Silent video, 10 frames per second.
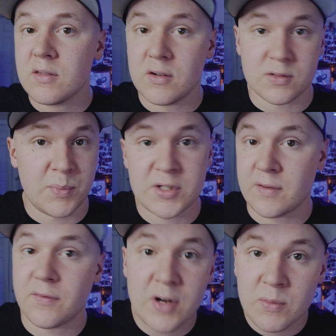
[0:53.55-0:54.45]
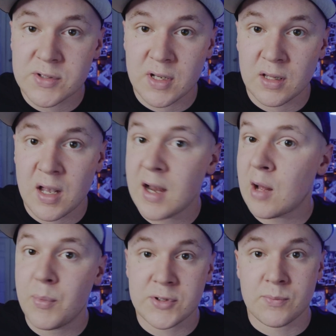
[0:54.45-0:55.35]
There's a bunch of free ones online.
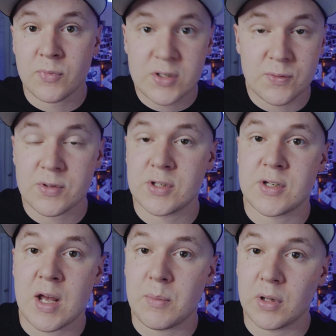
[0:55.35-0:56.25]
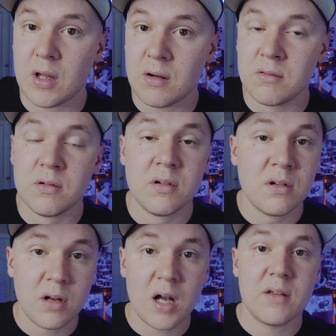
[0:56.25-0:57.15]
I'll put some resources down below.
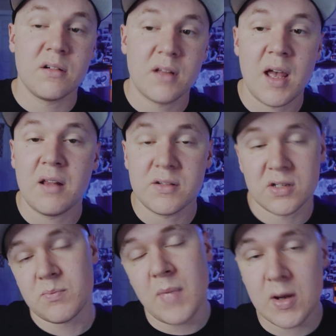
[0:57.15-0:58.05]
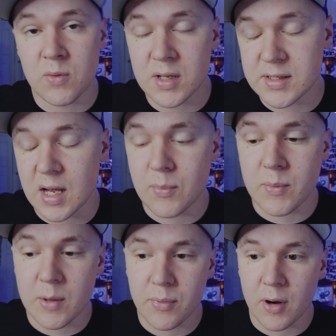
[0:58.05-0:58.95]
Other than that, let's just make one inside
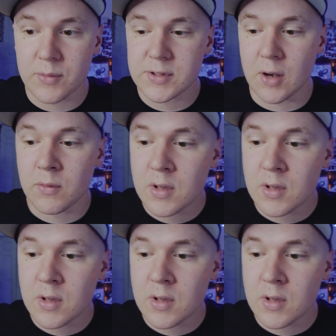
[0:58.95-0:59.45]
Premiere Pro. So